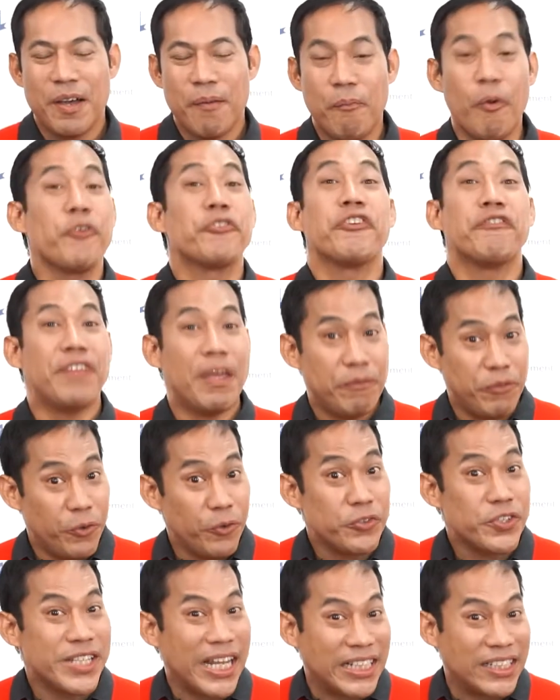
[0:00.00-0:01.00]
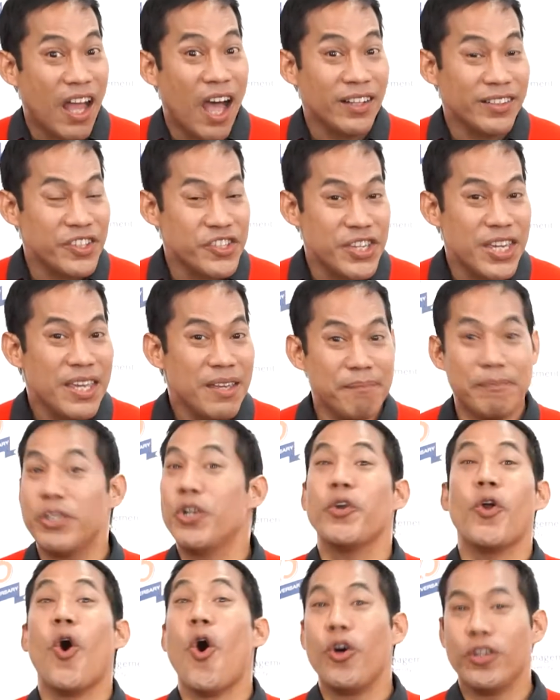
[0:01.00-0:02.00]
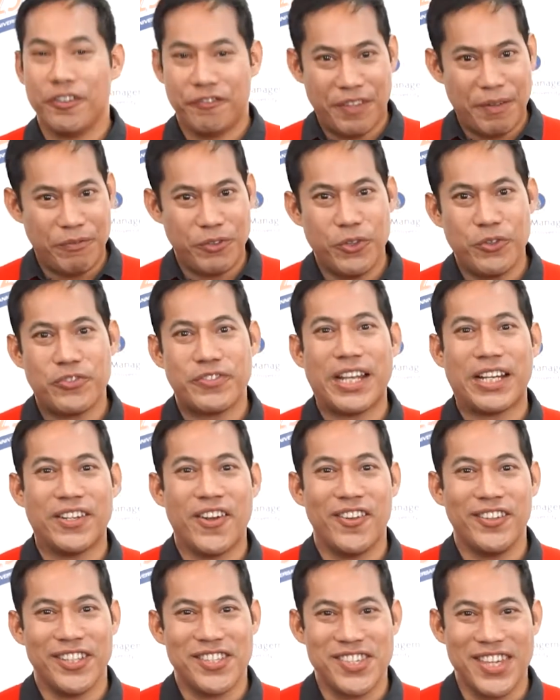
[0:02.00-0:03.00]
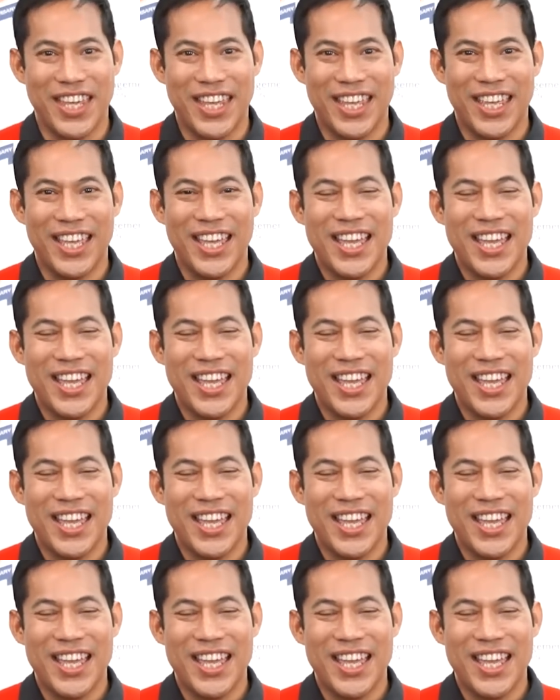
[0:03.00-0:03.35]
Most of them use technology, but not all of them use technology.